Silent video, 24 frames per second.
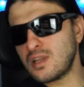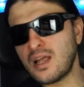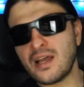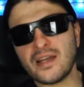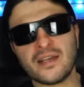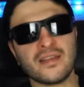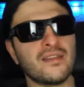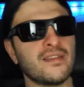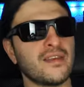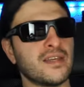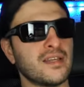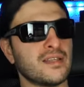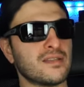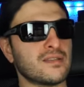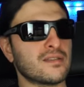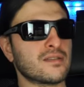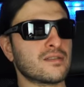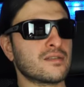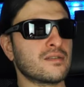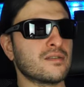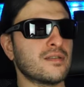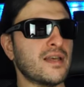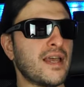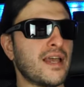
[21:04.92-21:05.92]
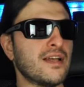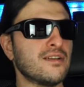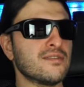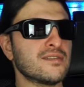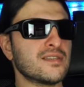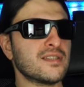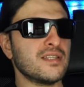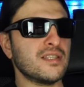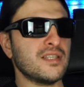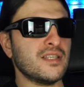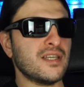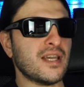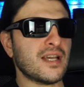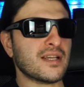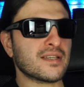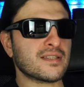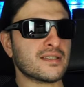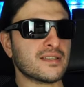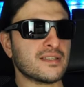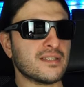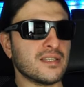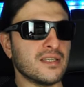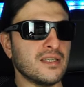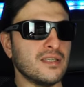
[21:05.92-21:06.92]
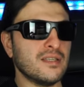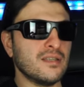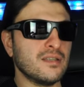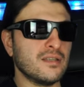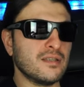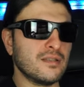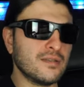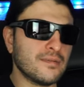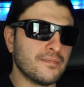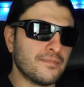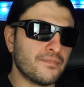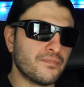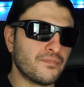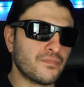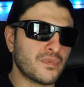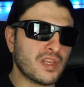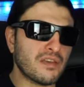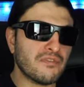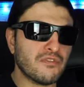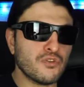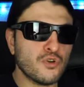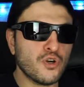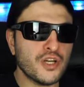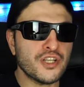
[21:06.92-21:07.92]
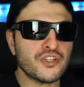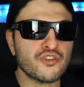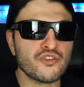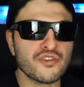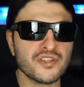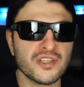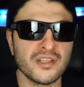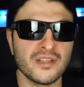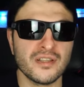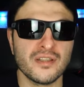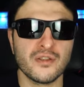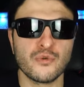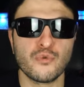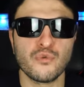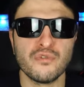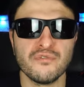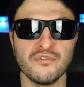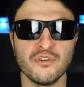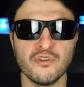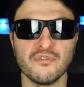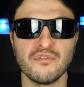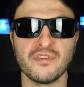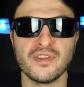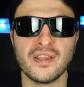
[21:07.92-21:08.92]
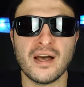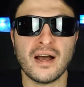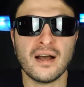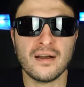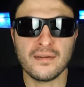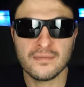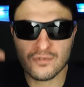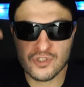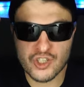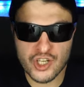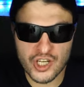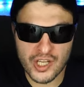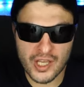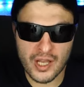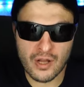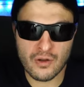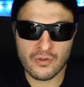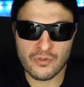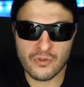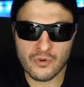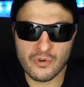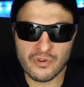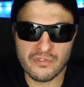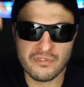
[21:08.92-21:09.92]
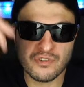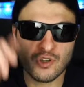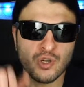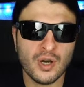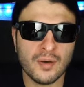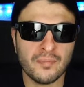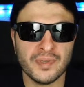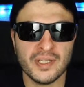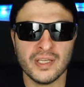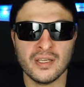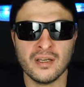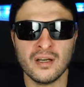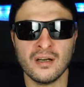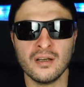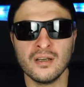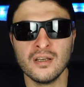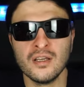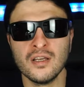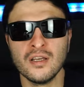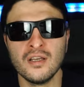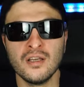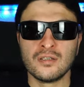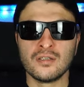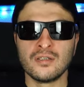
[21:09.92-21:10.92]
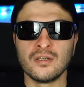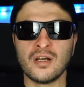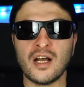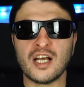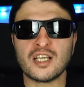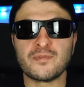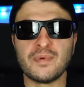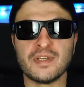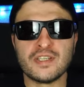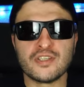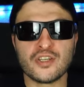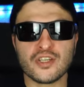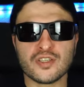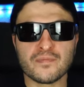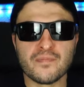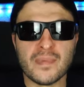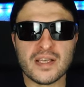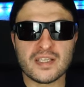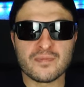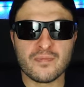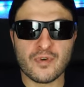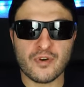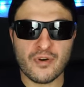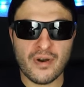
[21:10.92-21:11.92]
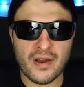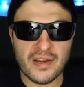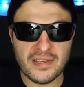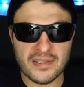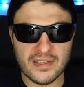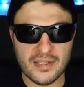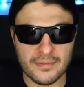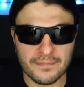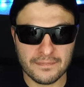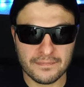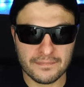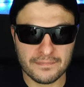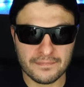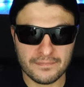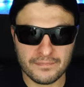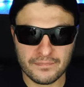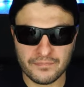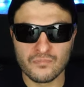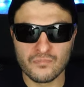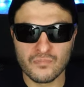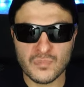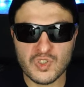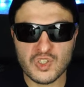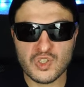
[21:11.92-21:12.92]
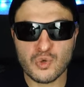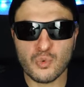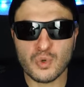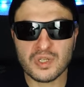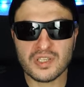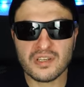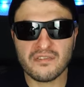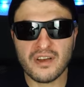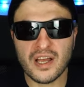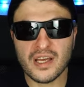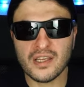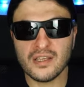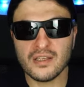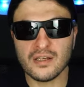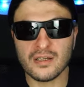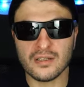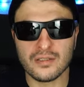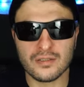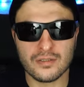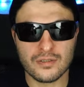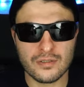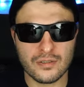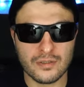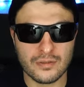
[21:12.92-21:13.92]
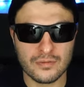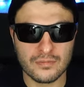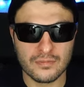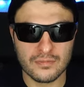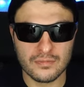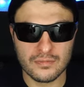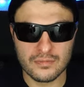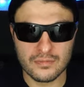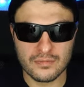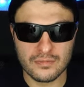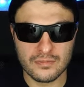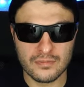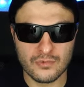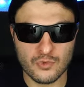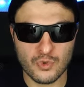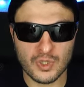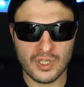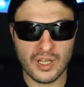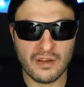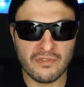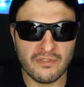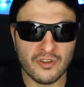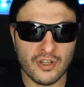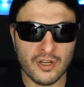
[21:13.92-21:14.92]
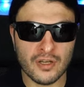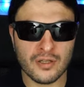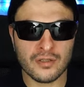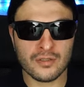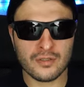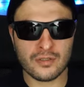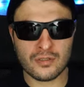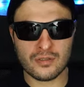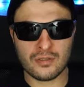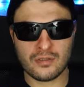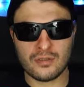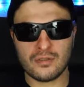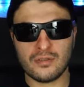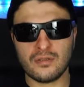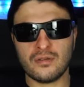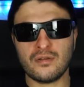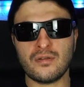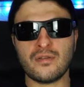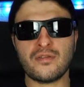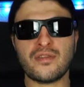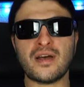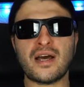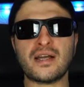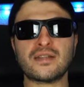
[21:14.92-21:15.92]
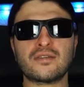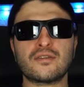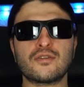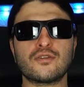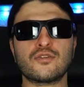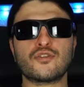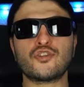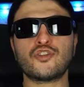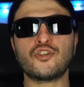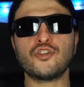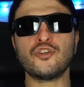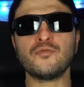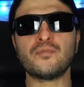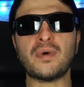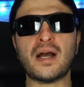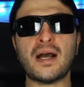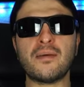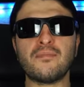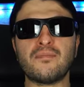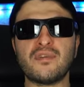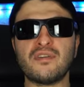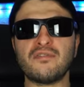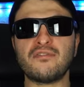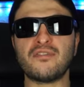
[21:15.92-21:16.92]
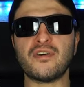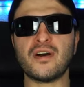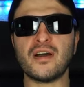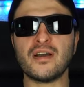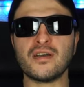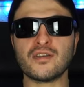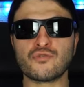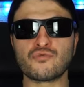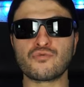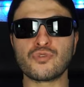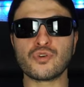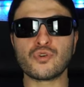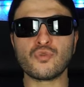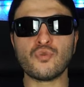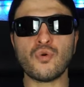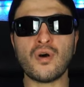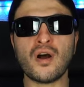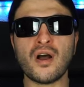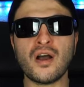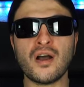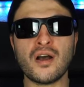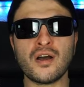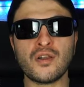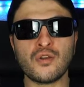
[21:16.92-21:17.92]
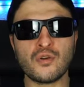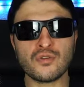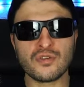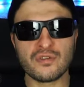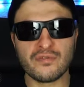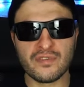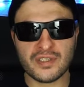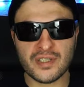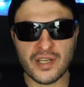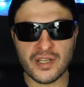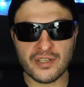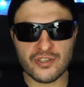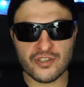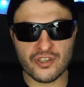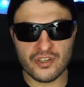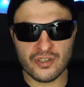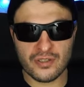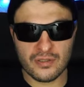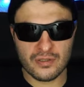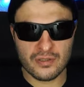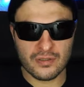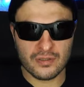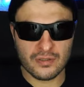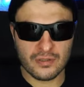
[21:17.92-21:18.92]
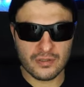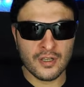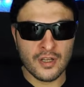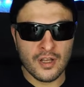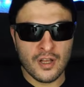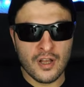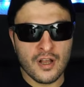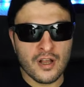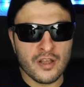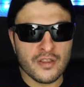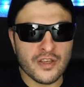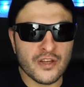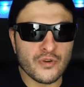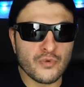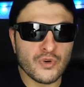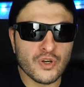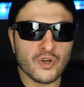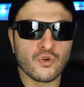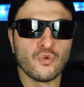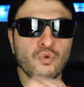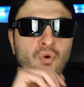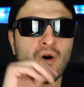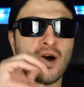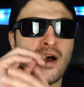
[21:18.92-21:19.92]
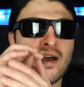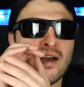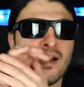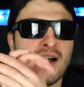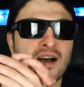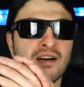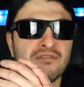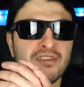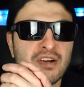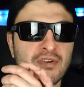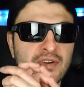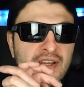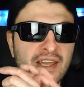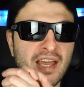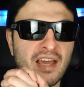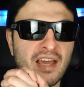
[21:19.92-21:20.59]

like this, the LCD XC, if you're interested in the review for that, check out the review up here, has been just mesmerizing. So what have I learned? Well, I've learned that tube amplifiers require a lot of attention. They require a very